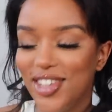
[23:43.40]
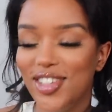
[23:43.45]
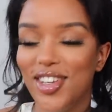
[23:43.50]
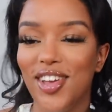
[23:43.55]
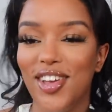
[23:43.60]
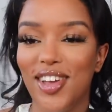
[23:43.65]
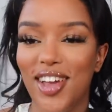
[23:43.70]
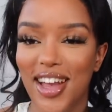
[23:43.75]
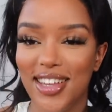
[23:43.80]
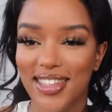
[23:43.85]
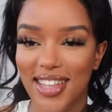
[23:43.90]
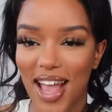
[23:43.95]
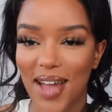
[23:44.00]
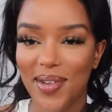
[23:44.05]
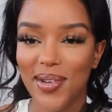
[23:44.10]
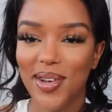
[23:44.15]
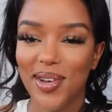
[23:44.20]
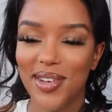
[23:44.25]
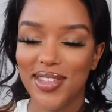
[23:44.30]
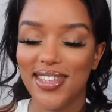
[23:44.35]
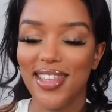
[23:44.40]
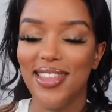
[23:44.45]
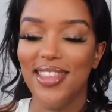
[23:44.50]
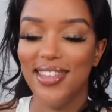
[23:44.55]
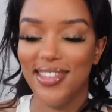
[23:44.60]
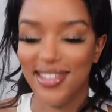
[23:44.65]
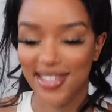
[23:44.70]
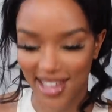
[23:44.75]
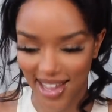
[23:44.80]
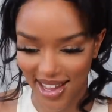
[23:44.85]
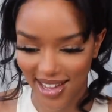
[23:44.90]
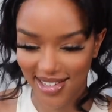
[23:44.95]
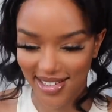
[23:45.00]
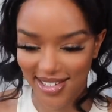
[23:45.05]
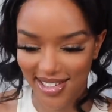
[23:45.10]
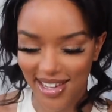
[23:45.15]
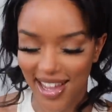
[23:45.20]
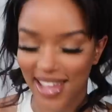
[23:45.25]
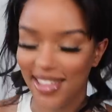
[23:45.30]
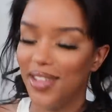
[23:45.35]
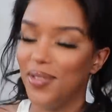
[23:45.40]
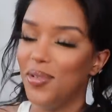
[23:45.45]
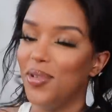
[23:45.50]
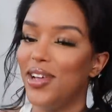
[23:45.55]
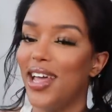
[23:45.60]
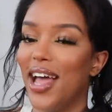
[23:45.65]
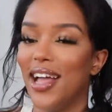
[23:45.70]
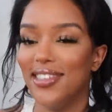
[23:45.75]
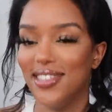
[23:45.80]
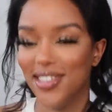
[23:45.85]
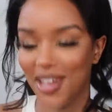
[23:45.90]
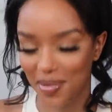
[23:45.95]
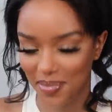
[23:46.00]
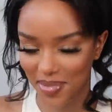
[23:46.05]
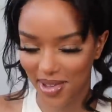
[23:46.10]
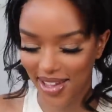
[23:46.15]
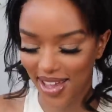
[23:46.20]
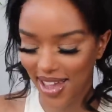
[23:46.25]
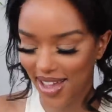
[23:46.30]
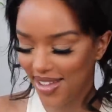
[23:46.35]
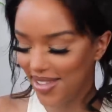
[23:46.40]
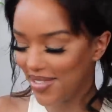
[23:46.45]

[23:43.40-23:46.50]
show you guys how I got to this stage and then we'll catch up, okay?